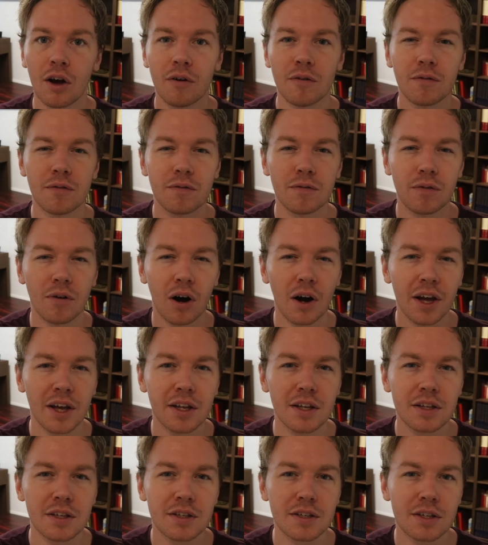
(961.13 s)

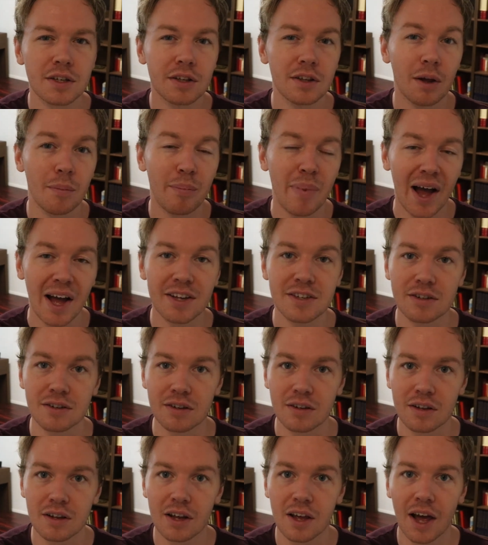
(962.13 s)
Find the
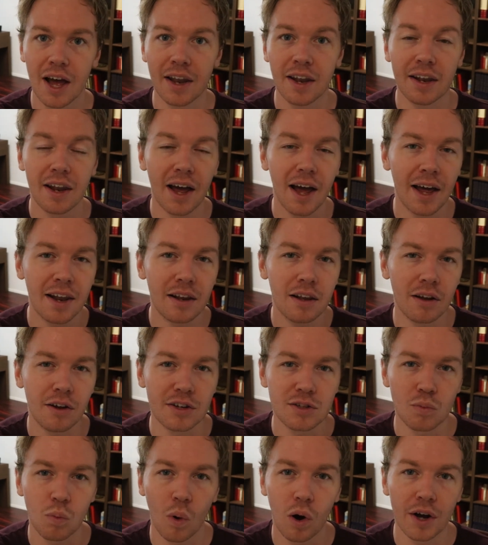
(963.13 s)
pattern and then
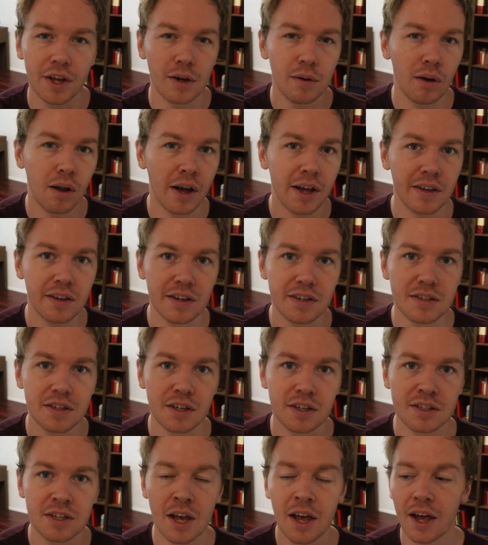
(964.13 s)
analyze why you like these
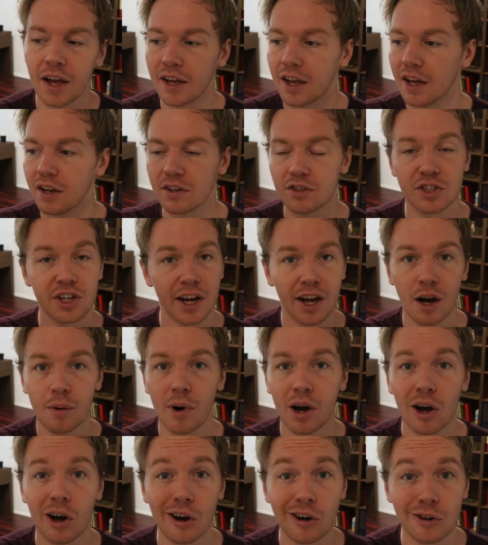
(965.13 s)
things. Again, check out
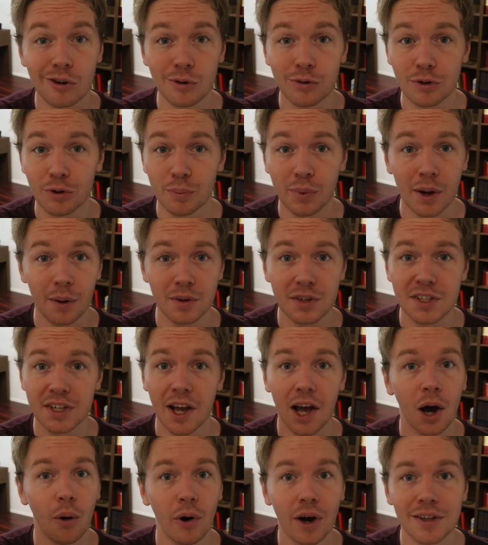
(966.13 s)
my article. You'll be able to see
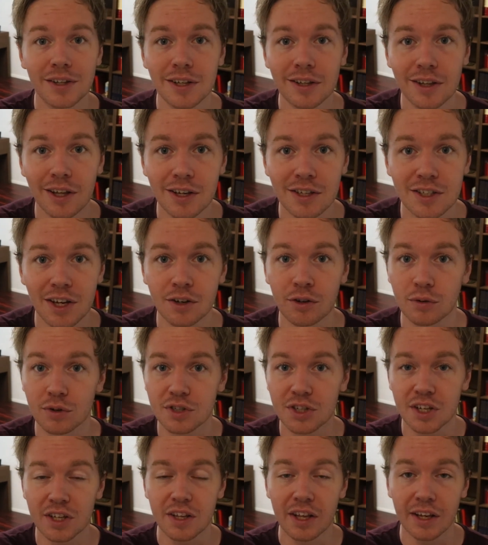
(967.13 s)
how I did this, and you'll
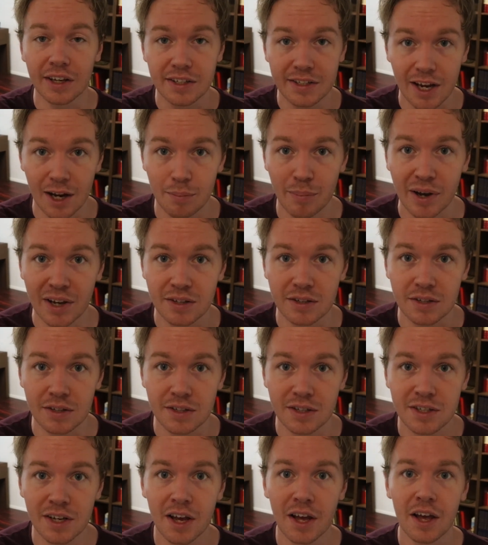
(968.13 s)
see the exact
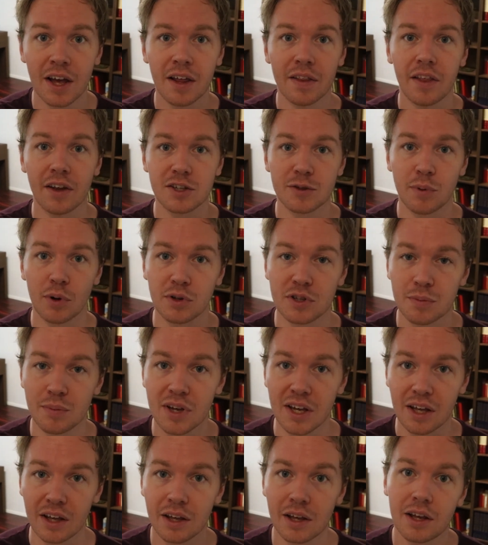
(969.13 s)
paintings that spoke to
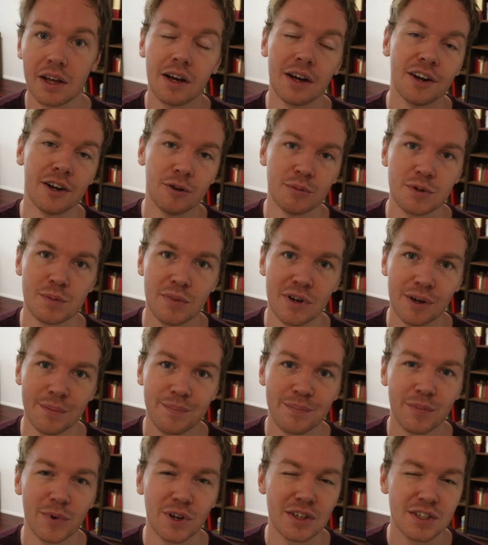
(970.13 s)
me and helped me.
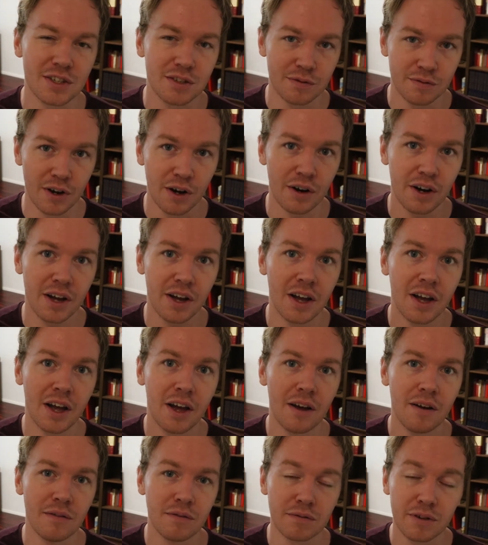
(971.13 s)
But this is very,
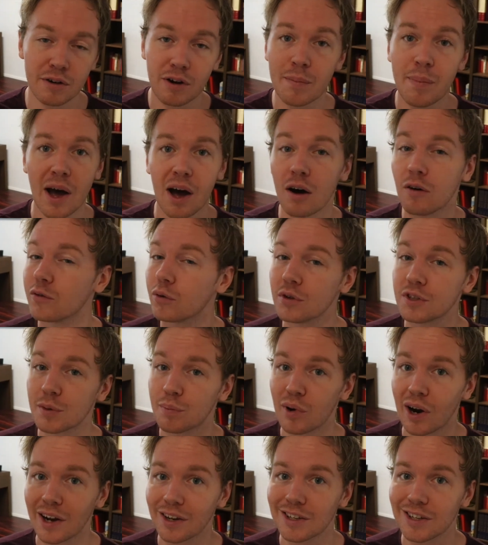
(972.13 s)
very powerful as a
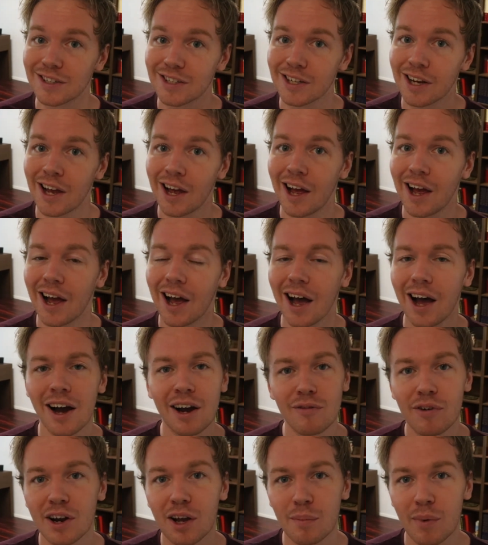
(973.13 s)
practice. I
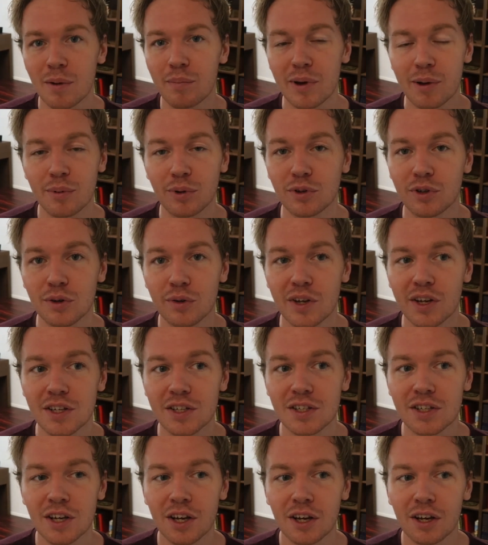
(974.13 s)
recommend people do
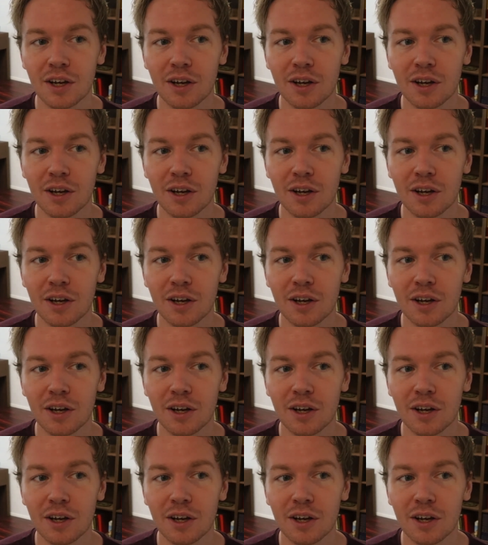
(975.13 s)
this.